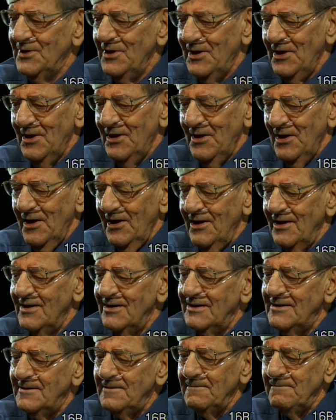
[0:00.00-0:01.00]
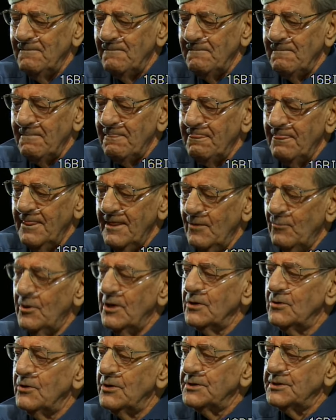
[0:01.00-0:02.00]
Um, they want to go to
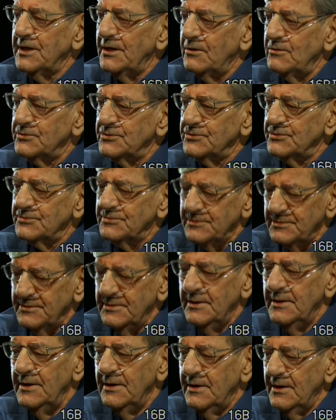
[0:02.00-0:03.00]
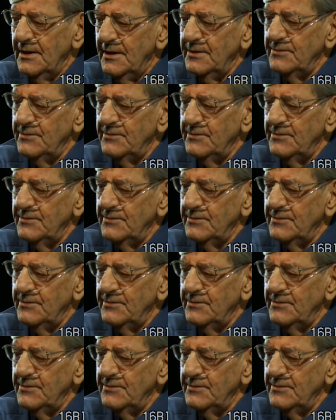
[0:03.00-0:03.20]
town, so I drove.